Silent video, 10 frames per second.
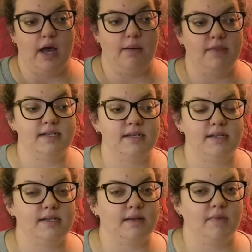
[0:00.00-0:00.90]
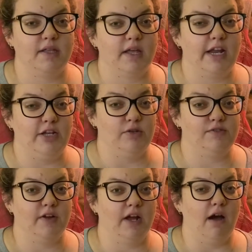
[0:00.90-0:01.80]
This isn't something that I use
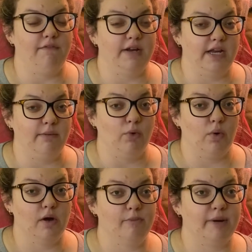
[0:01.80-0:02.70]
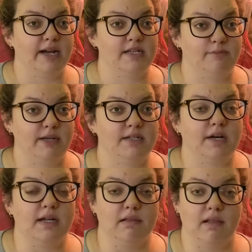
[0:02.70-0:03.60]
very often anymore, but I spent
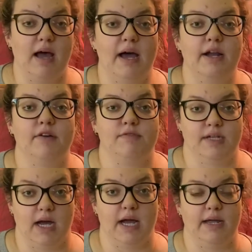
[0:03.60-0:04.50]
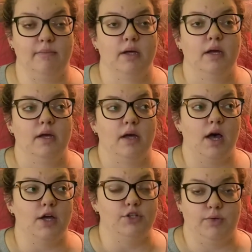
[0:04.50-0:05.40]
a lot of time
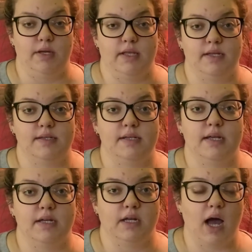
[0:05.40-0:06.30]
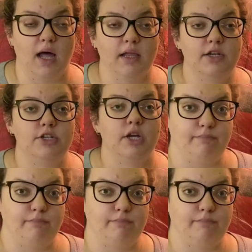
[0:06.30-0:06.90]
doing this in college.